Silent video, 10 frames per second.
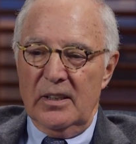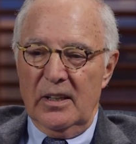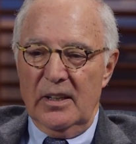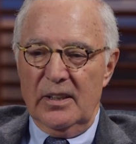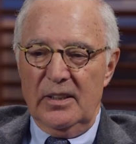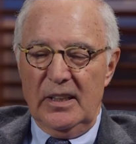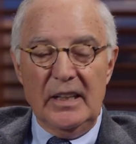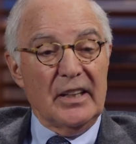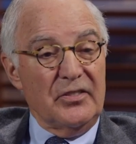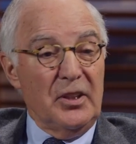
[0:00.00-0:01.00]
Uh,
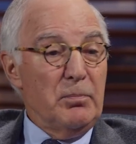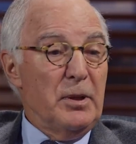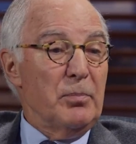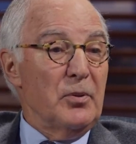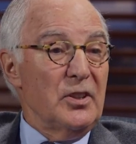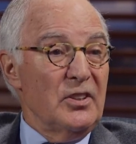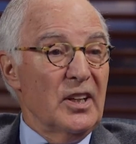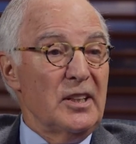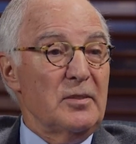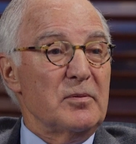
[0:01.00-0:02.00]
the ENT people had
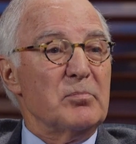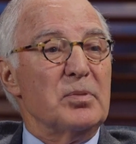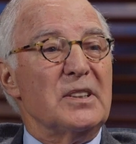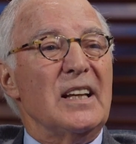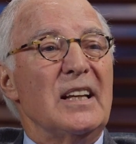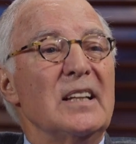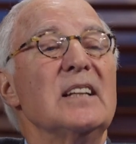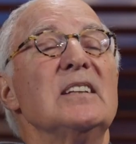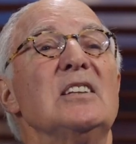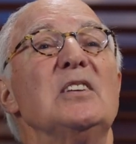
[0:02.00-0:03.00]
done it, but
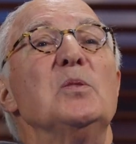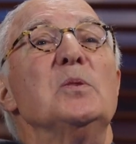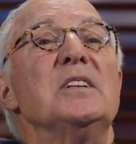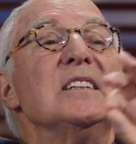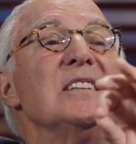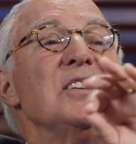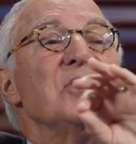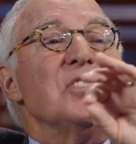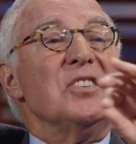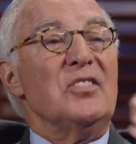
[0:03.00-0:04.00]
they, they do it at a
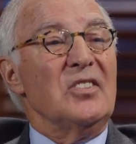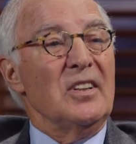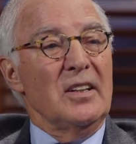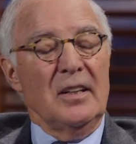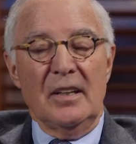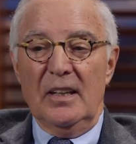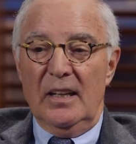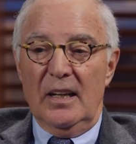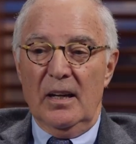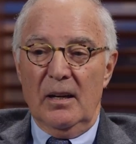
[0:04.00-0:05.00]
distance. Yeah.
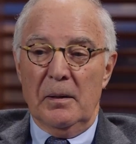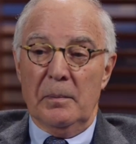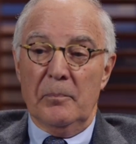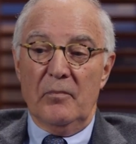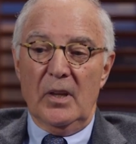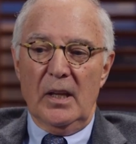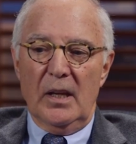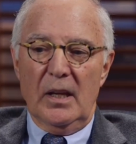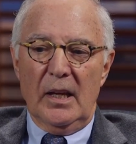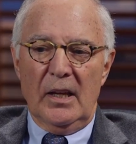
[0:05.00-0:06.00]
Um,
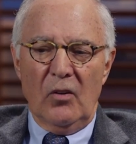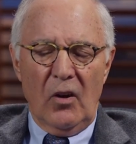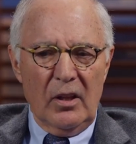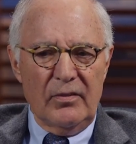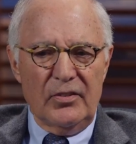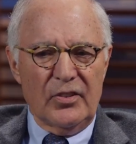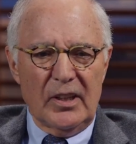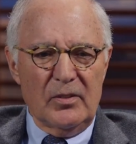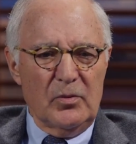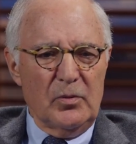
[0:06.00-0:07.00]
and all of a
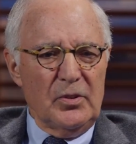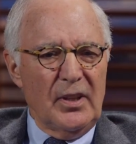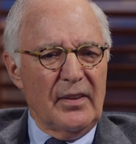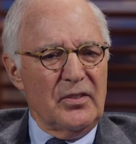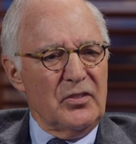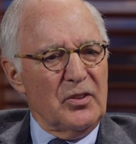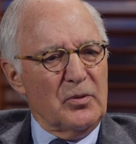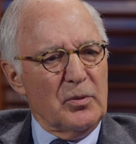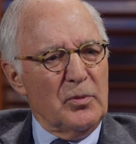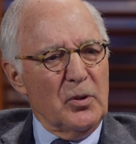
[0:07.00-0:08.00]
sudden, we have this
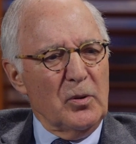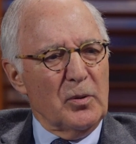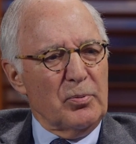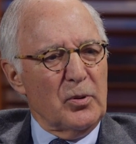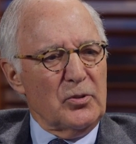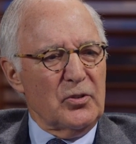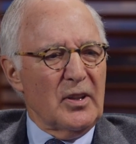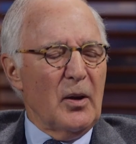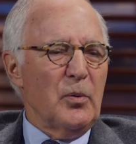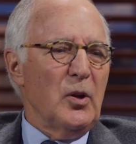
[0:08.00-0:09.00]
intramural approach. So
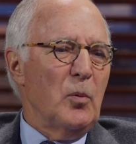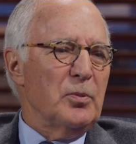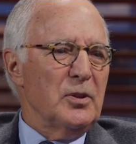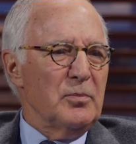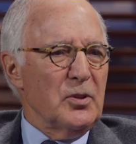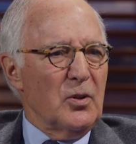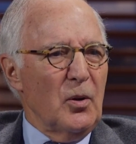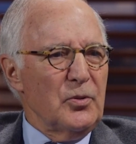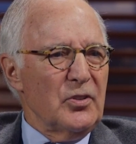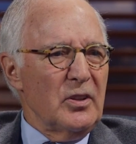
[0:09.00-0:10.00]
now we open the
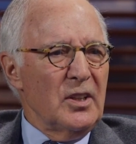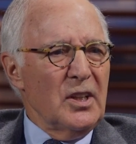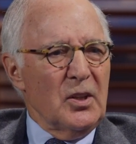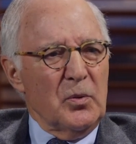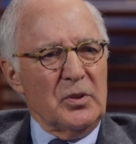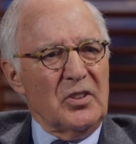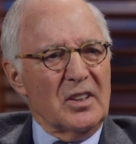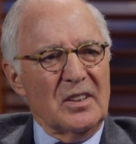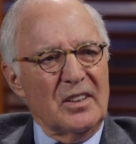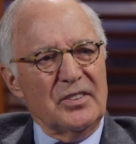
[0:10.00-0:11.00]
mucosa, we
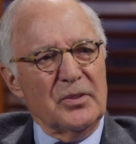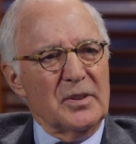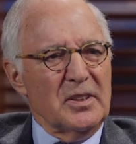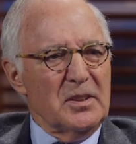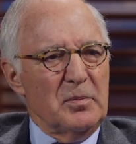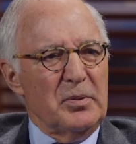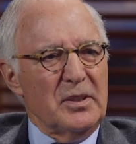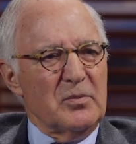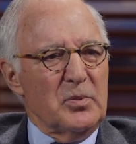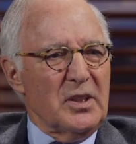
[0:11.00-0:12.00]
tunnel under it a little
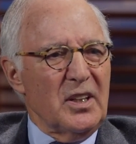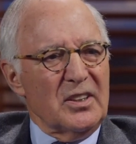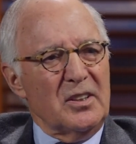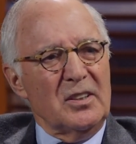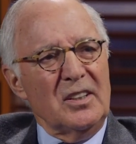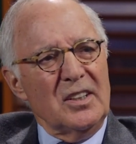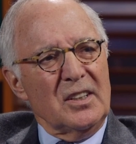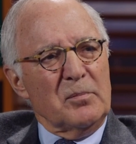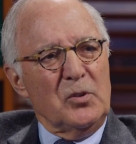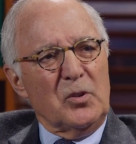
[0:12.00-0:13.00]
bit, we cut the
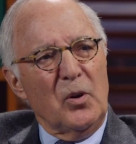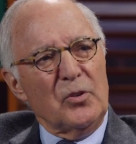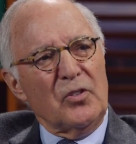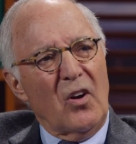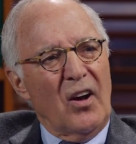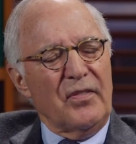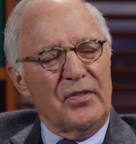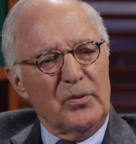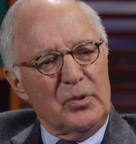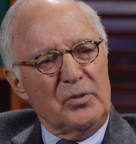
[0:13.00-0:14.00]
mucosa off,
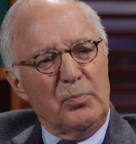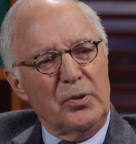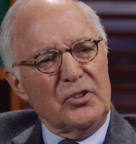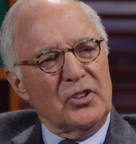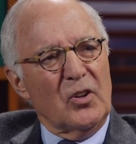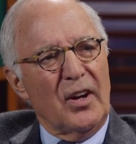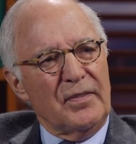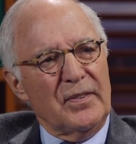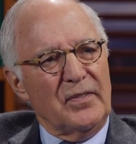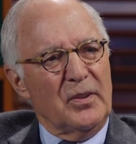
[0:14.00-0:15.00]
of, we push it
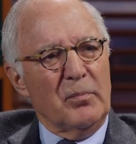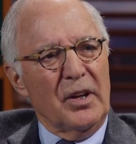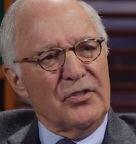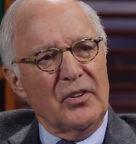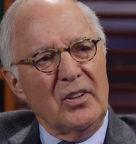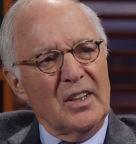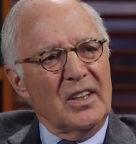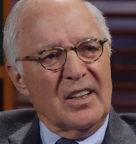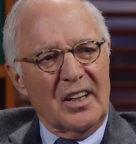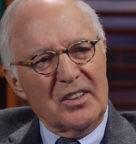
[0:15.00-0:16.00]
off of the muscle,
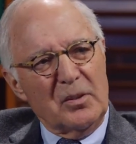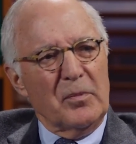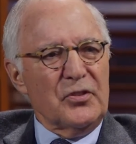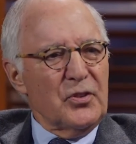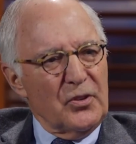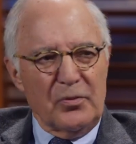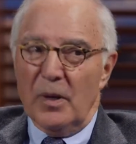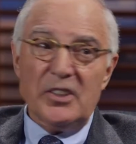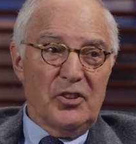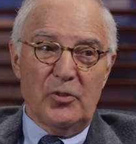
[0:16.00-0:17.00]
cut the muscle as
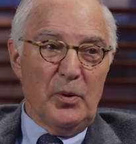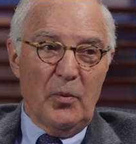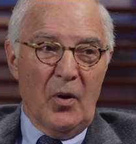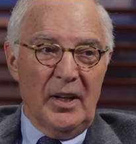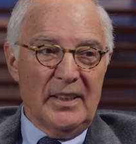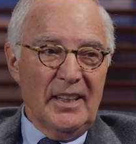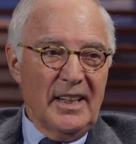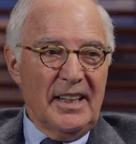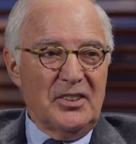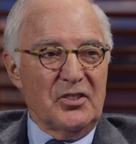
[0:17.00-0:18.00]
much as we want,
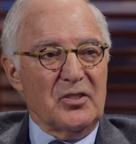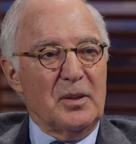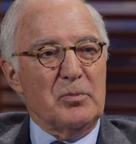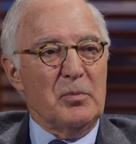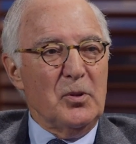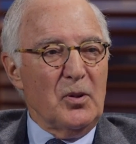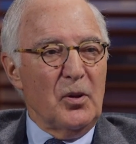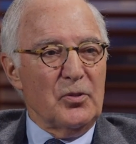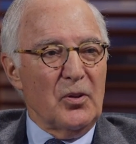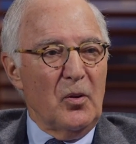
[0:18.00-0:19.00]
and just clip the
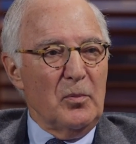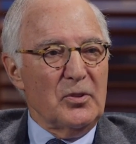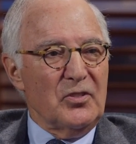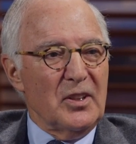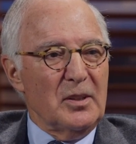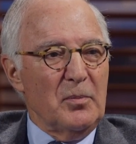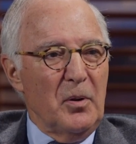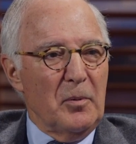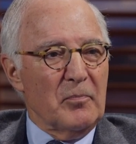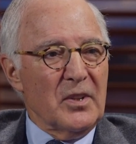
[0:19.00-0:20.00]
mucosa home and send them home.